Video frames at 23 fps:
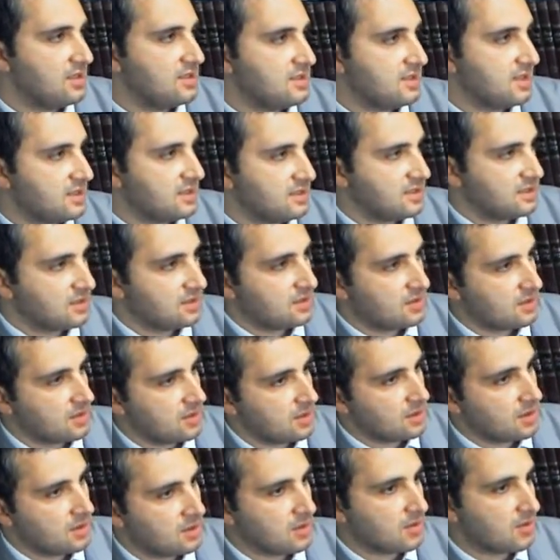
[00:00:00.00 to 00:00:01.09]
it says it's
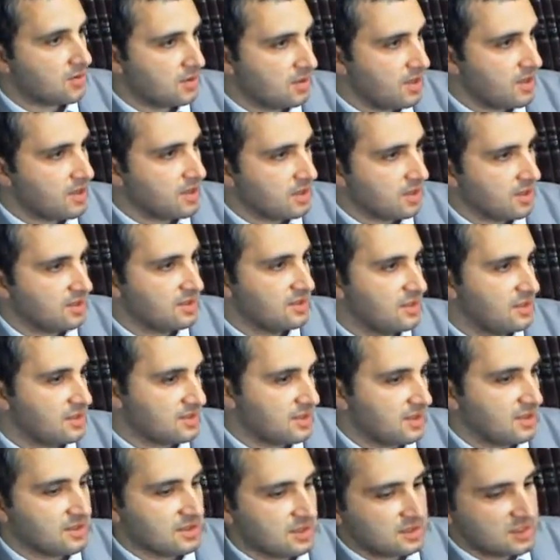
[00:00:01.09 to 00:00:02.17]
clearly. It
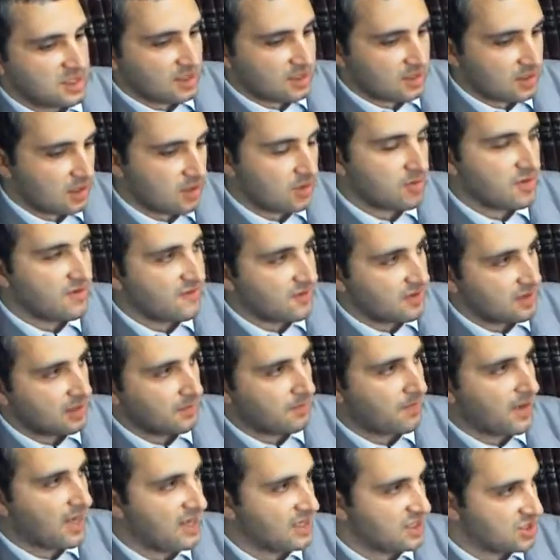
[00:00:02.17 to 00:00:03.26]
says a gentle, even a
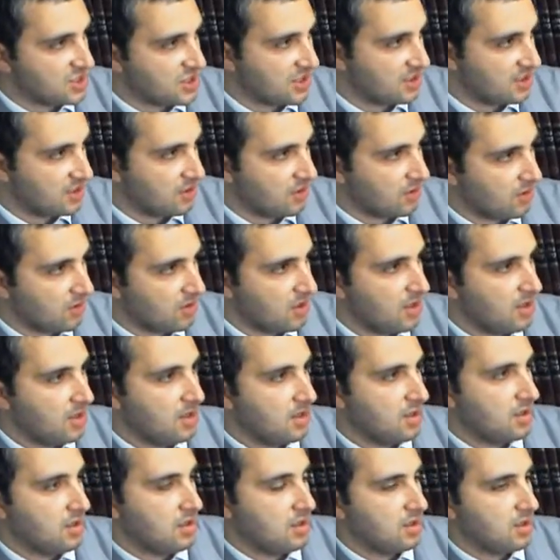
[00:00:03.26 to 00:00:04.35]
pious gentle,
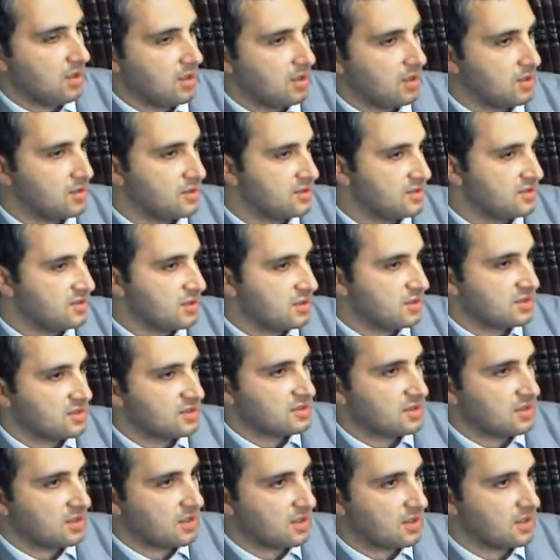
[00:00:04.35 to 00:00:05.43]

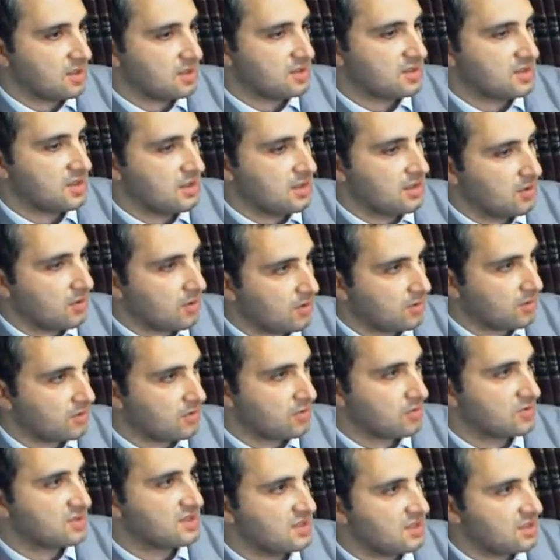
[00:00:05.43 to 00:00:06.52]
it's allowed to
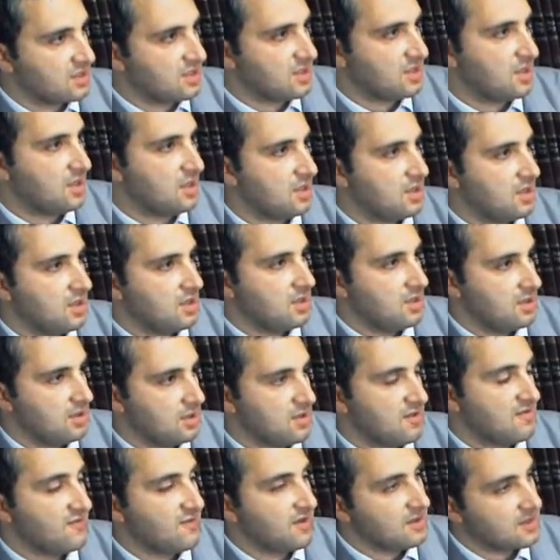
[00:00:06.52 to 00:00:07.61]
study
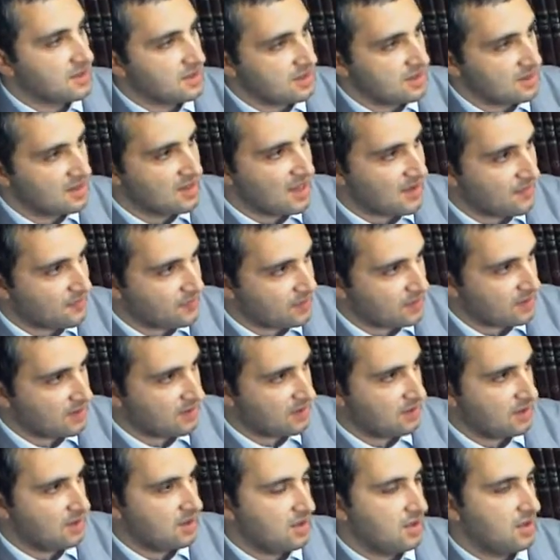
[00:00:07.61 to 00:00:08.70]
even in depth.
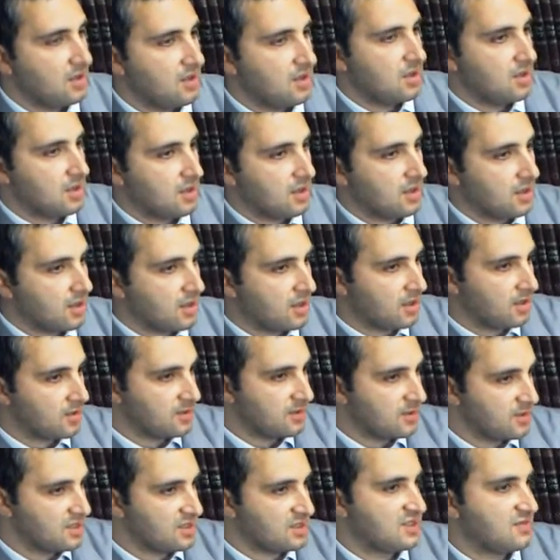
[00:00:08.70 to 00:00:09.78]

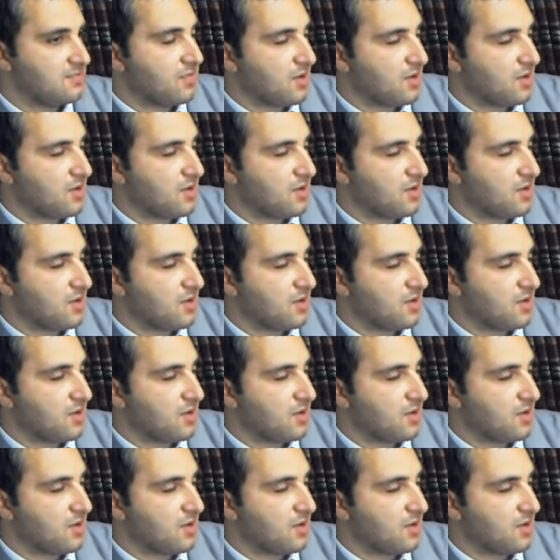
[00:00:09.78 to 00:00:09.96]
These